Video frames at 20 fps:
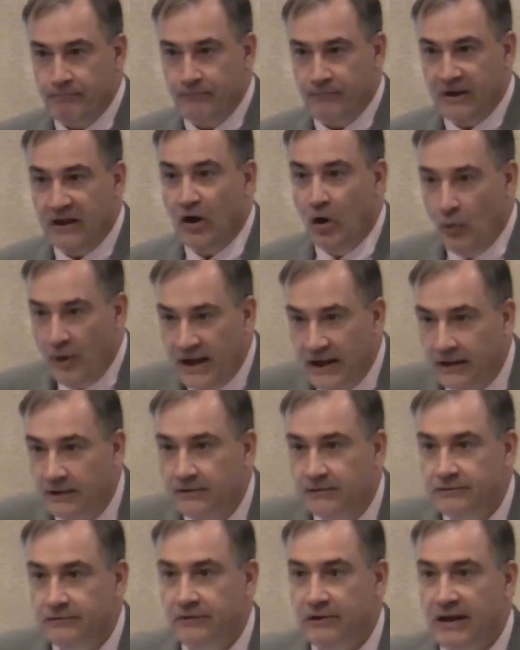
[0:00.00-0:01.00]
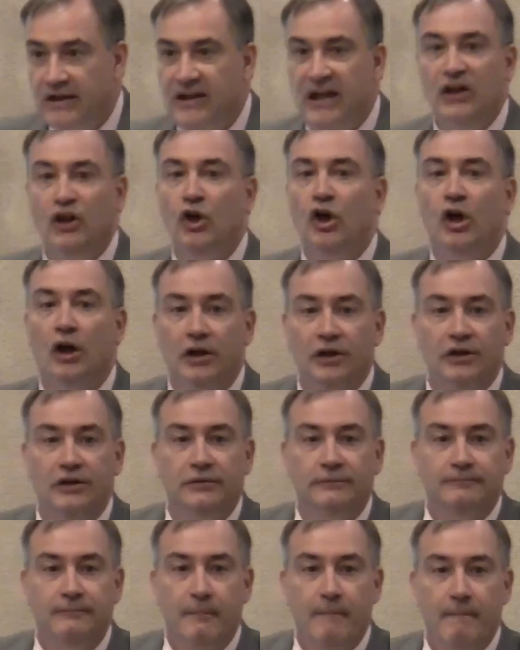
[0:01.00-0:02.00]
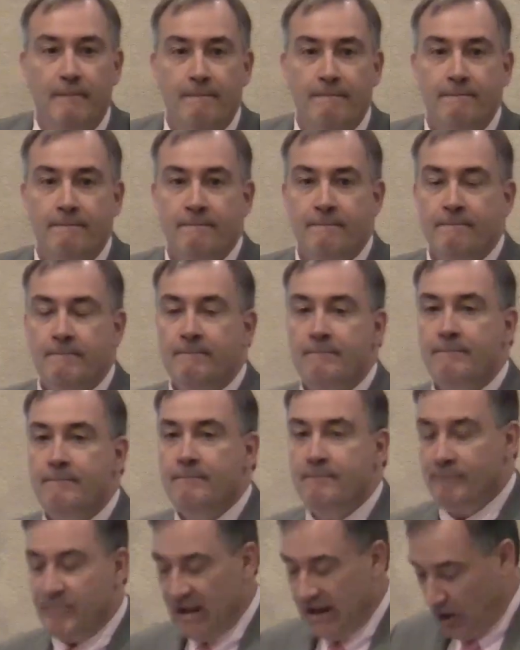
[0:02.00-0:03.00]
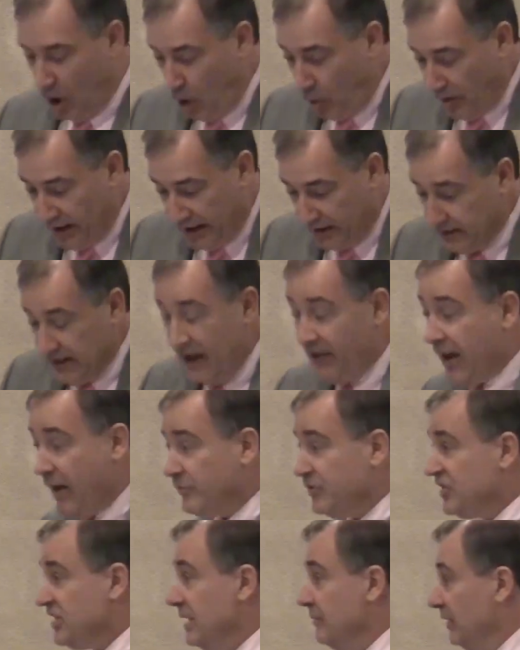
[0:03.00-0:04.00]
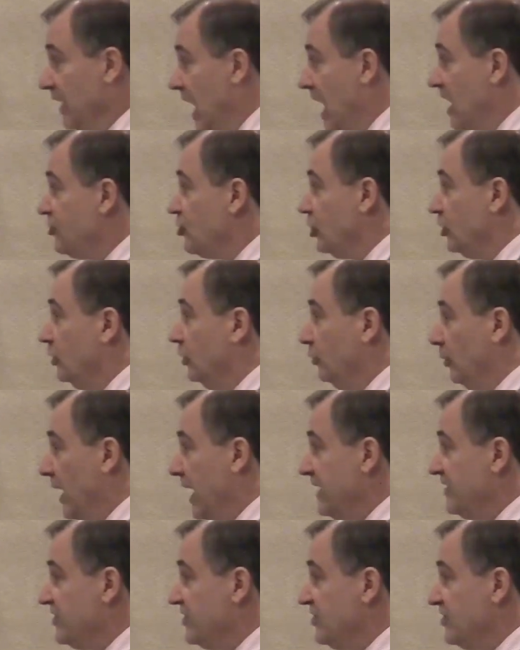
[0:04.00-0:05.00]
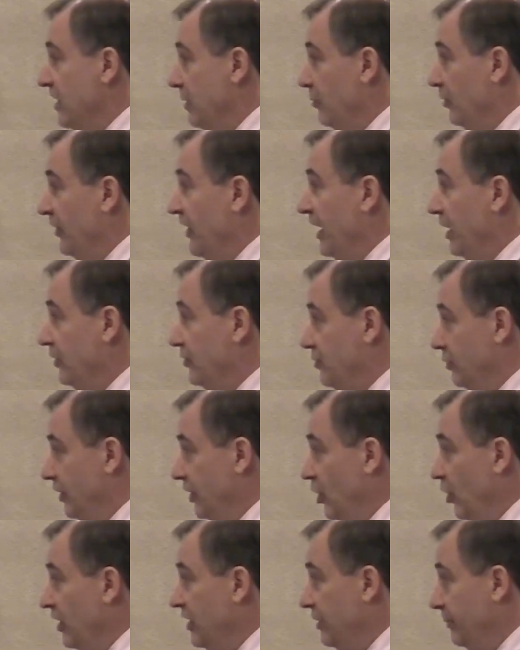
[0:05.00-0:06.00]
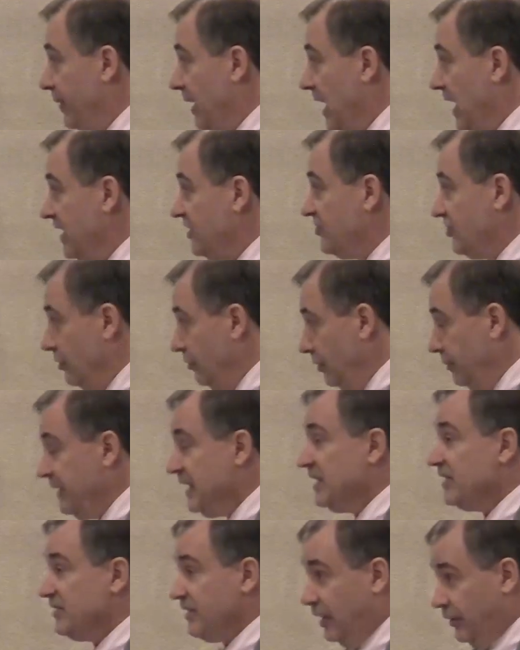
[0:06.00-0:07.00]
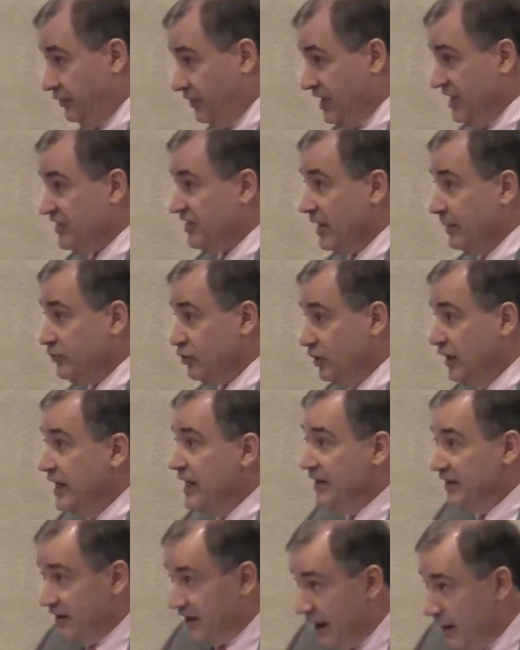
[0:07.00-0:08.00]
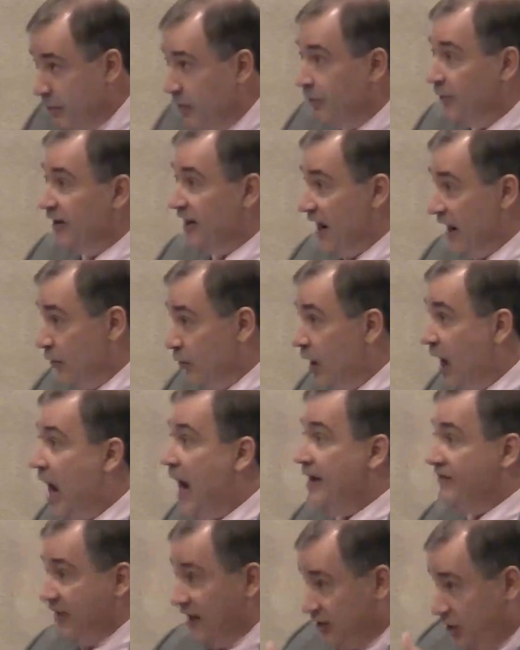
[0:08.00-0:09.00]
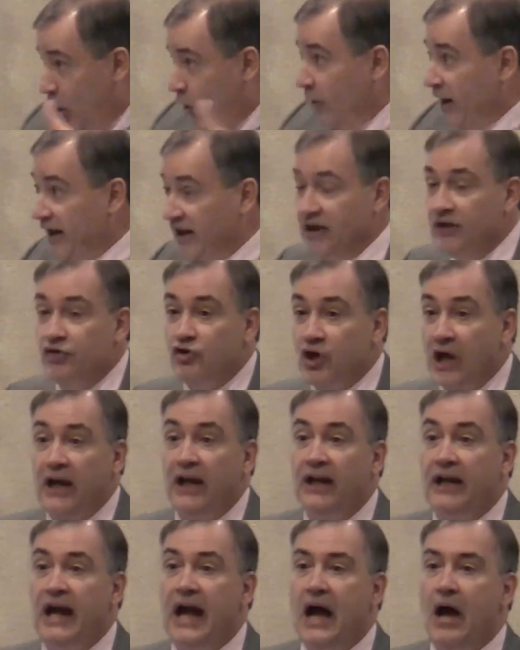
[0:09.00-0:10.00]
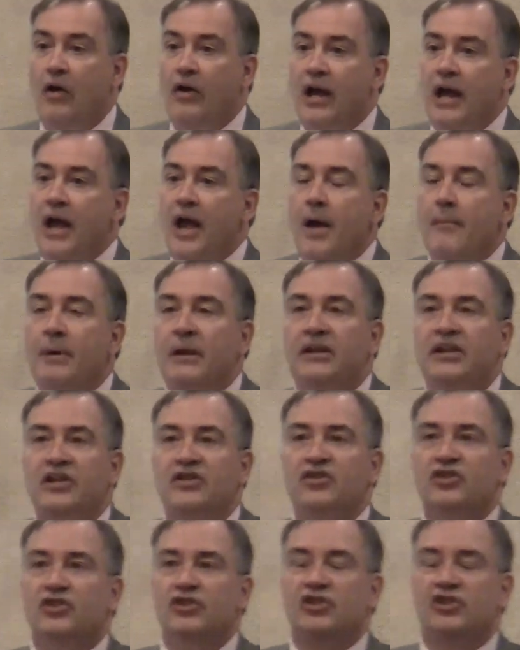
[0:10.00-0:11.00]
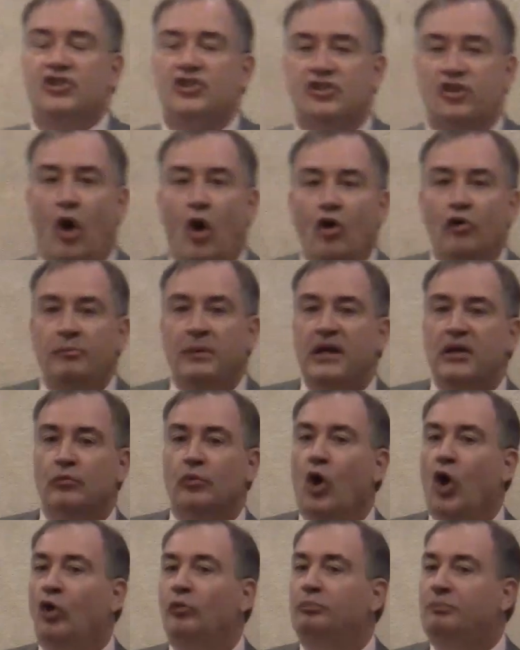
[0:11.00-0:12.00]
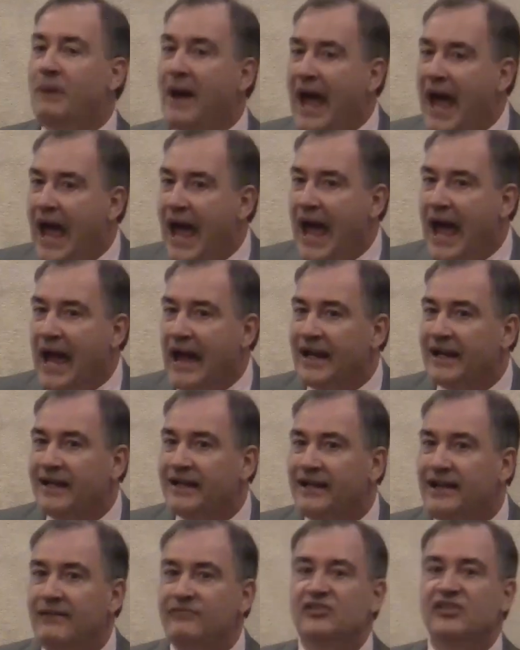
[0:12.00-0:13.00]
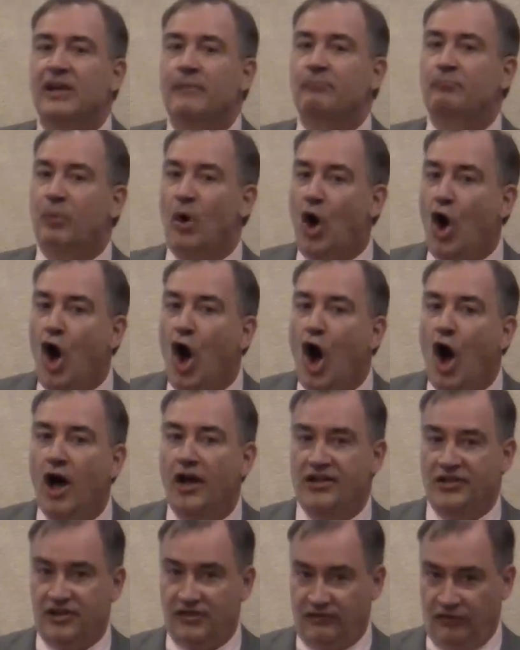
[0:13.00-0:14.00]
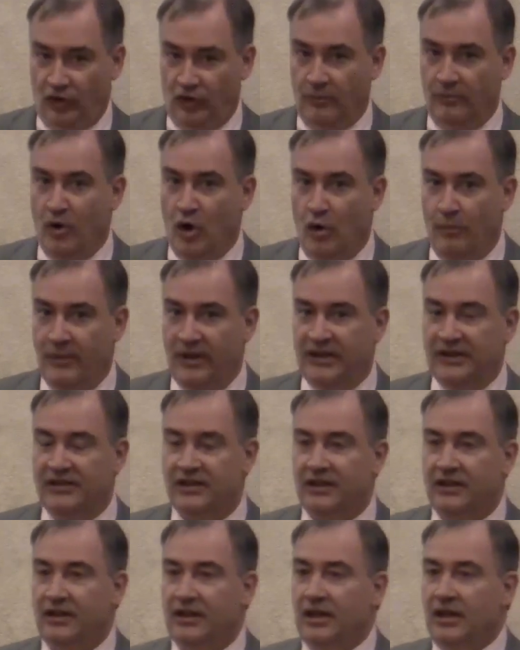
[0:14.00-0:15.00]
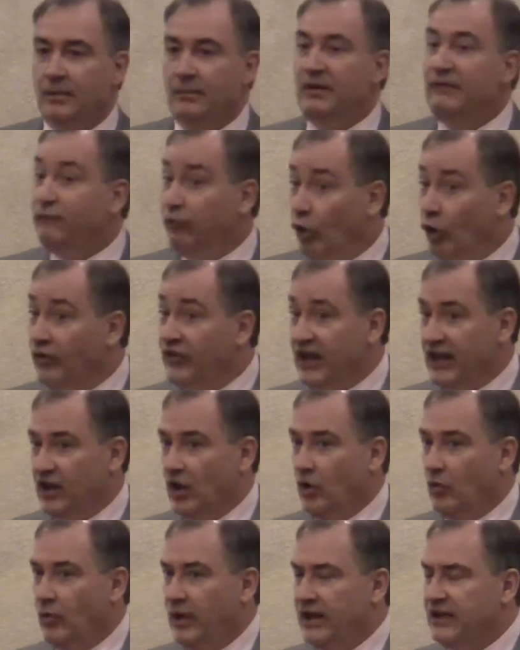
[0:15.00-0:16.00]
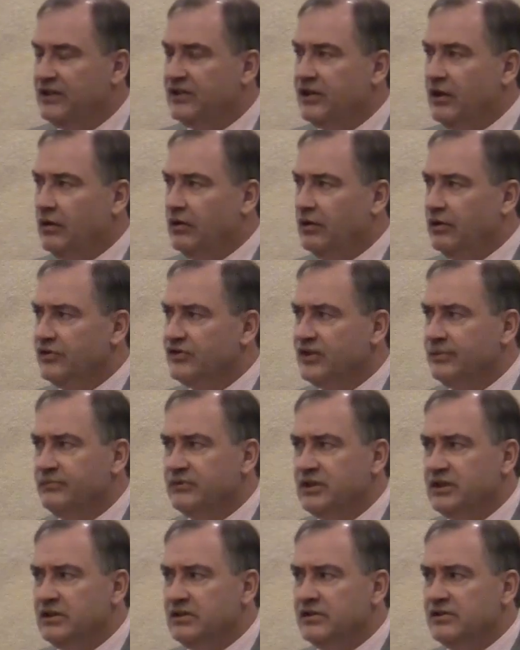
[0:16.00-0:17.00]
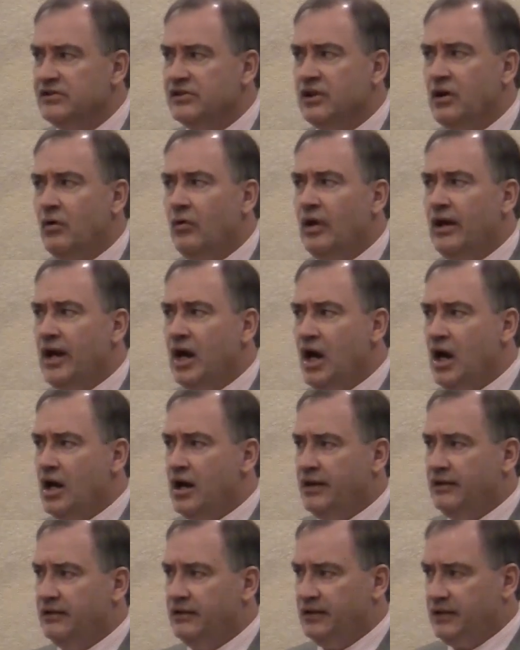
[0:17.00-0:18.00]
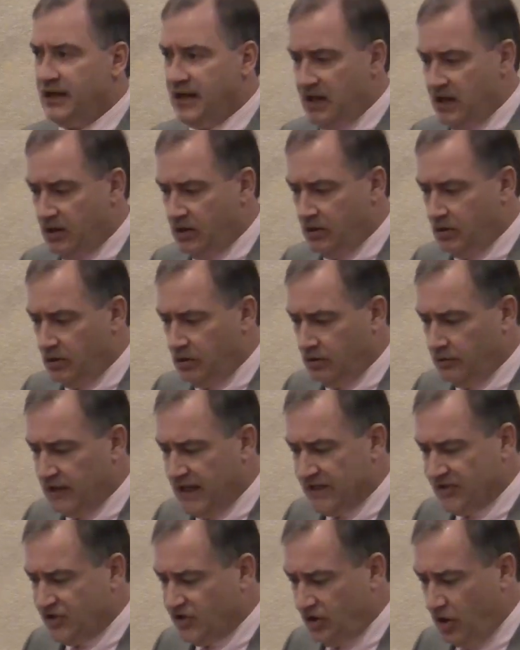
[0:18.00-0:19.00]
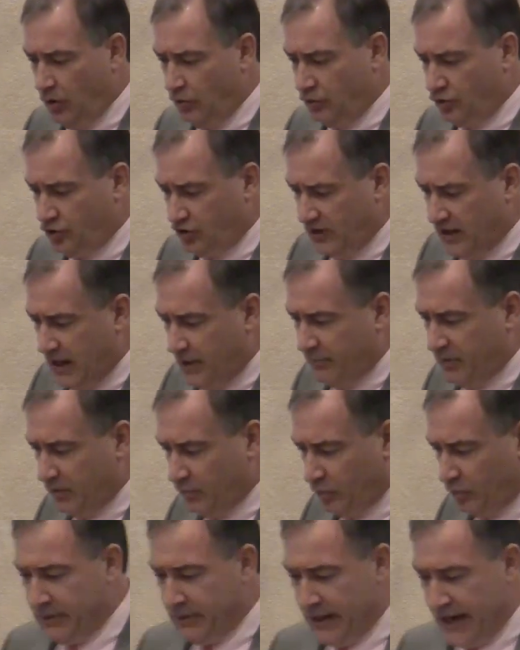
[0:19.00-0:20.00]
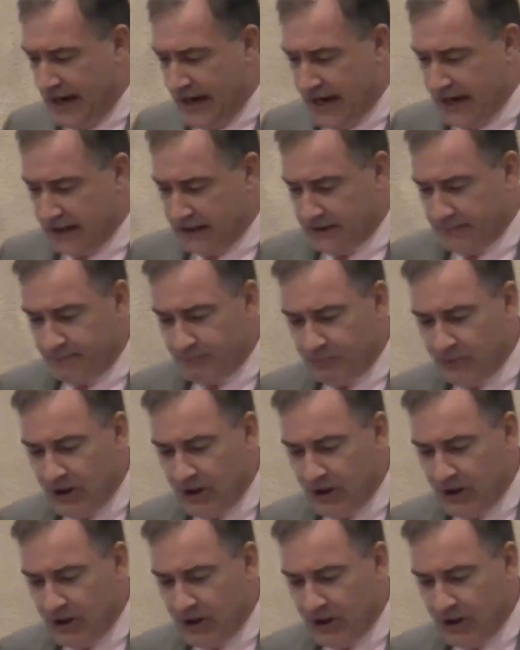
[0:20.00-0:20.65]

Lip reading: They go in and they look. They go in. Now that would seem logical, right? Since they were there to anoint the body, so it would be under the assumption that they would, when they arrive, they'd go in and check it out. But the stone being rolled back gives them pause for a moment before they go in to go, something's going on here. That stone should not be rolled back.